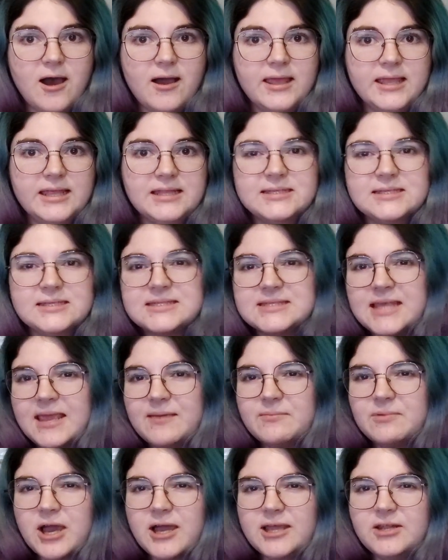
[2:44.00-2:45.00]
in the
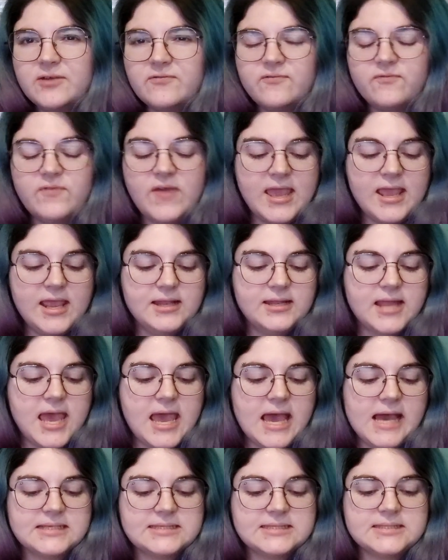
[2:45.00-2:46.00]
same kind of vein
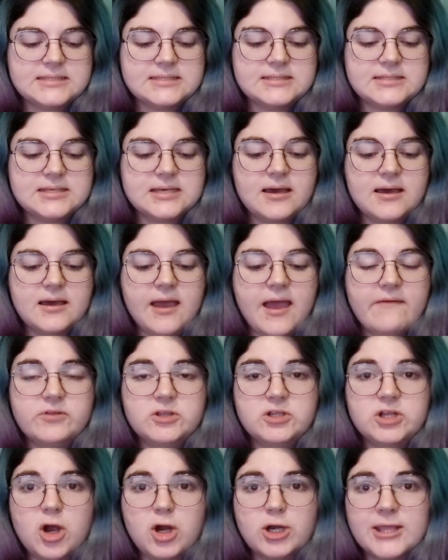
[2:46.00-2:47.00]
as
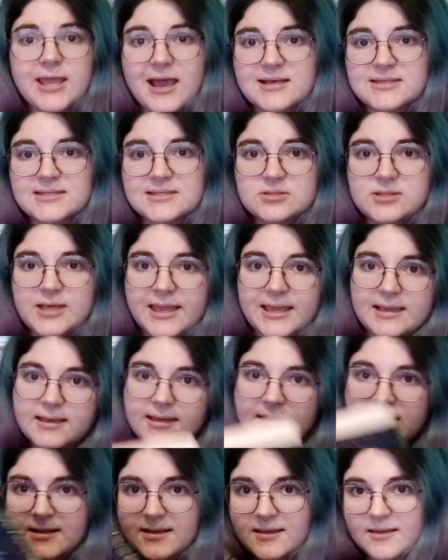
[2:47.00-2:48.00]
Evelyn Hardcastle, like
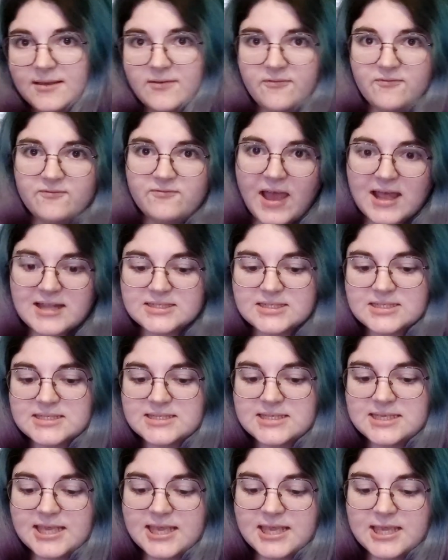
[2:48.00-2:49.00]

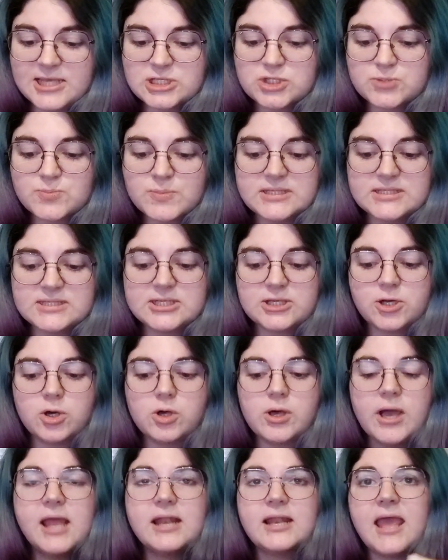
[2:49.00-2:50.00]
fantasy-ish,
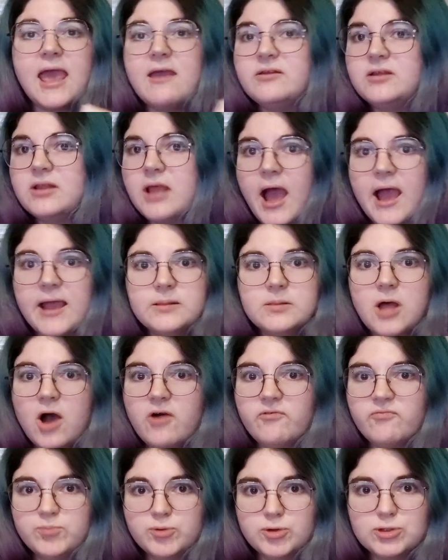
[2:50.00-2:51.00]
mystical. And I
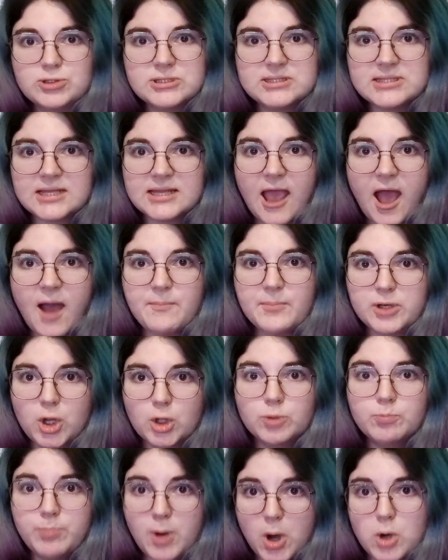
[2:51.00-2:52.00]
love books that happen
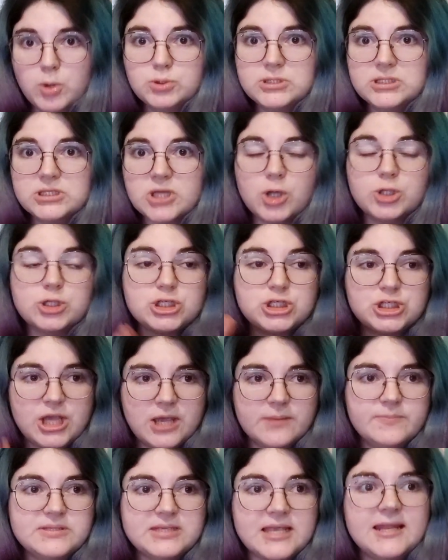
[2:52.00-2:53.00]
on boats, on
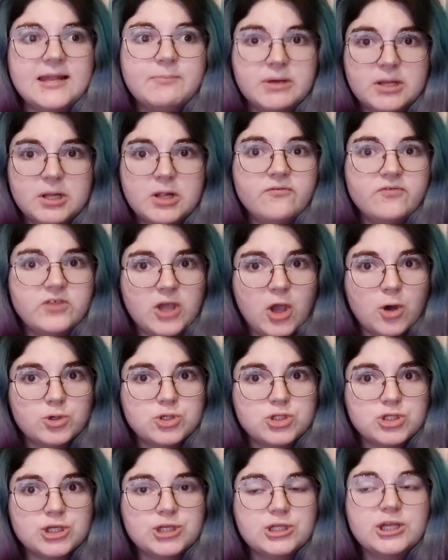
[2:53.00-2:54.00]
ships, in the middle of the
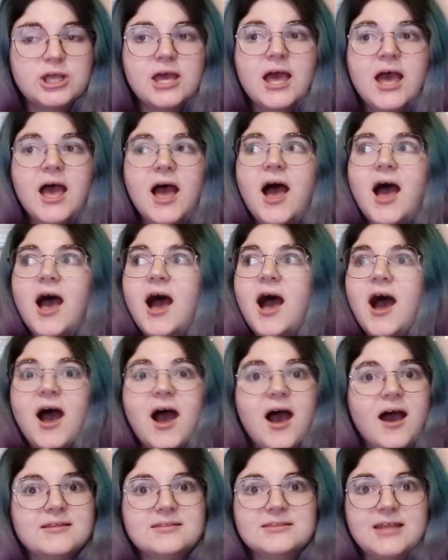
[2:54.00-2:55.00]
ocean.
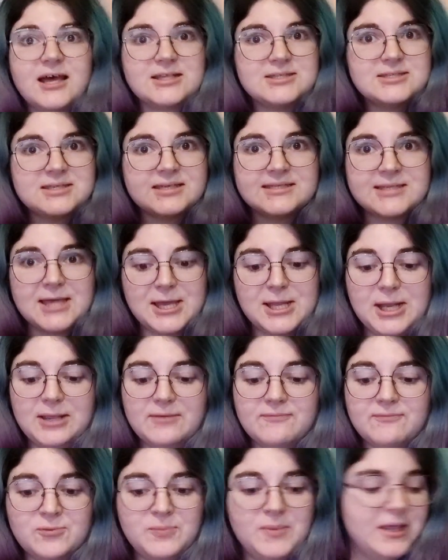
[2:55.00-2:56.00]
That's
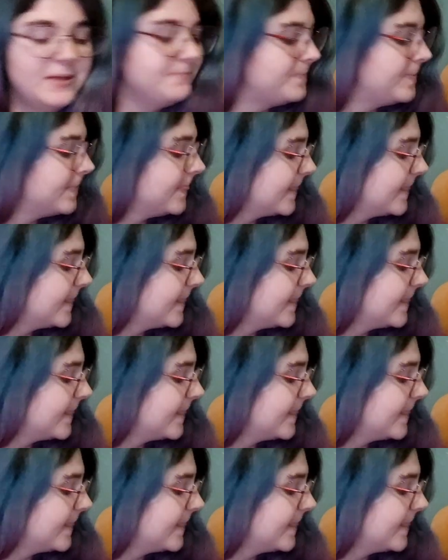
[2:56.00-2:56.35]
exciting for me.